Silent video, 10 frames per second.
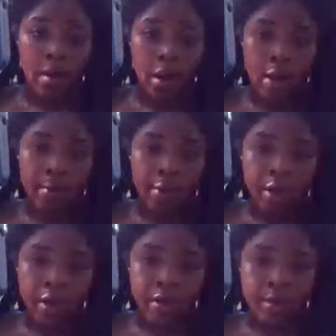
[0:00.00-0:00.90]
I'm
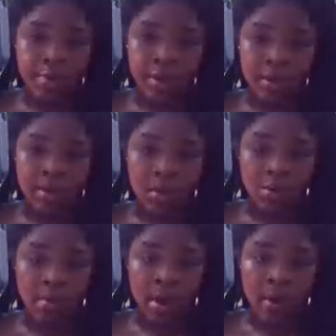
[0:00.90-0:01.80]
running out of space
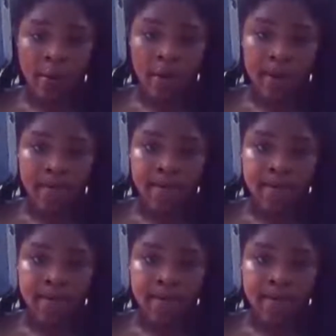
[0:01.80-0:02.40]
on my um